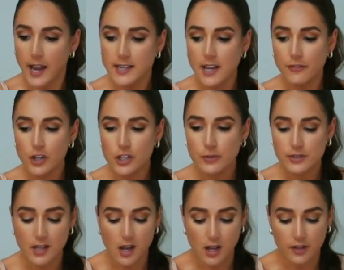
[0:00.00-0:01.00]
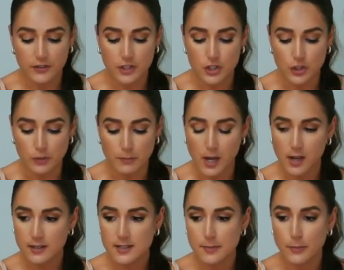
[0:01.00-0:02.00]
I never use the Olive and June
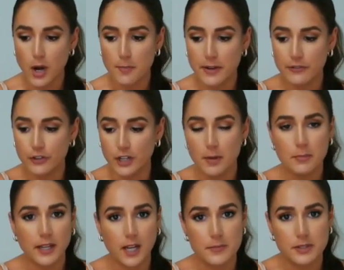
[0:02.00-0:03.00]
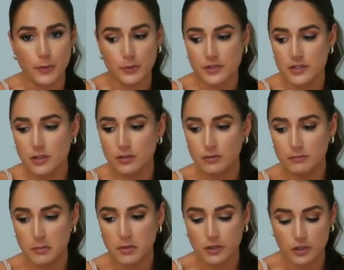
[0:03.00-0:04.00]
box to prop my foot up like I'm supposed to.
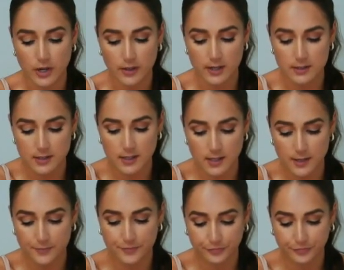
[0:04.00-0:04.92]
Maybe I'll try that today.